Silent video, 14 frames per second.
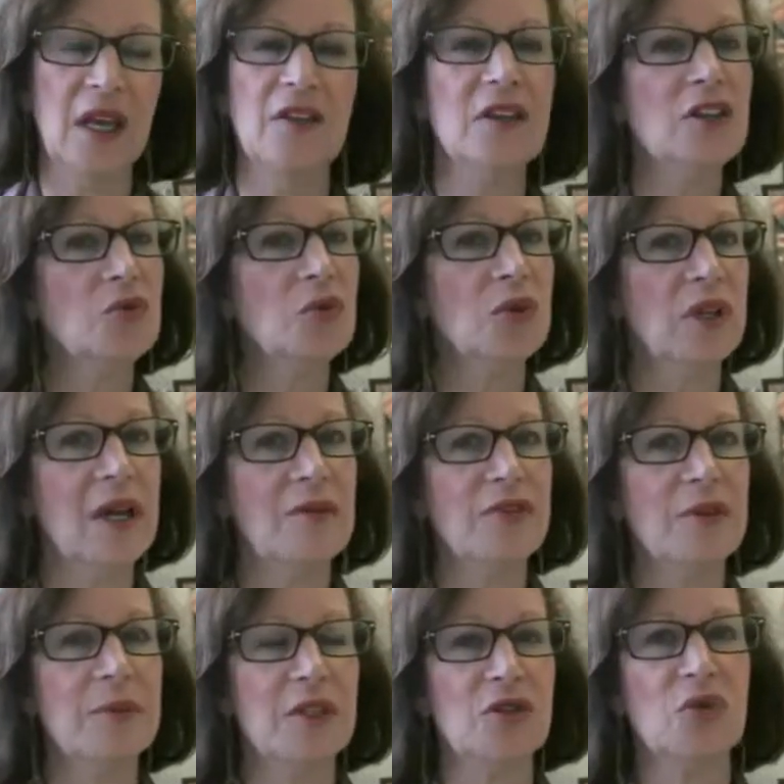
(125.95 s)
This will come
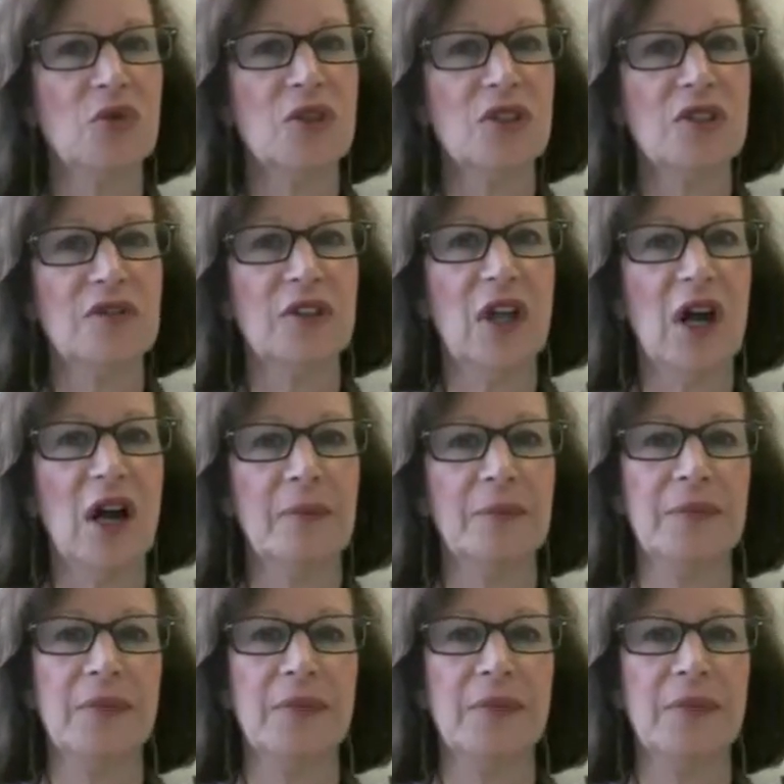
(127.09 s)
from the source of law.